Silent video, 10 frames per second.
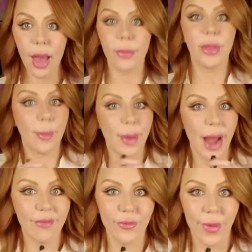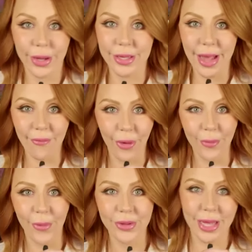And then I'm gonna have to run because I have one
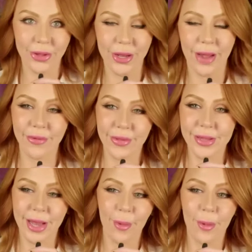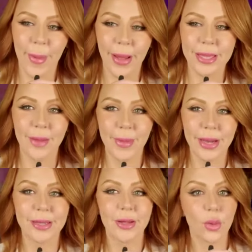more session know, after this, so and I'm about ten
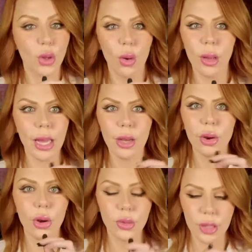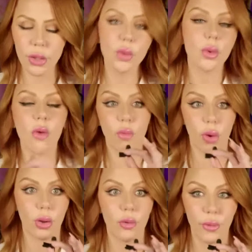minutes. So oh, you're okay. No, no, it's not you. Go for it.
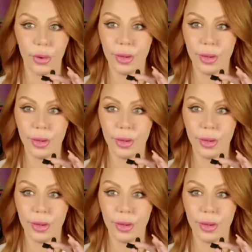Go for it.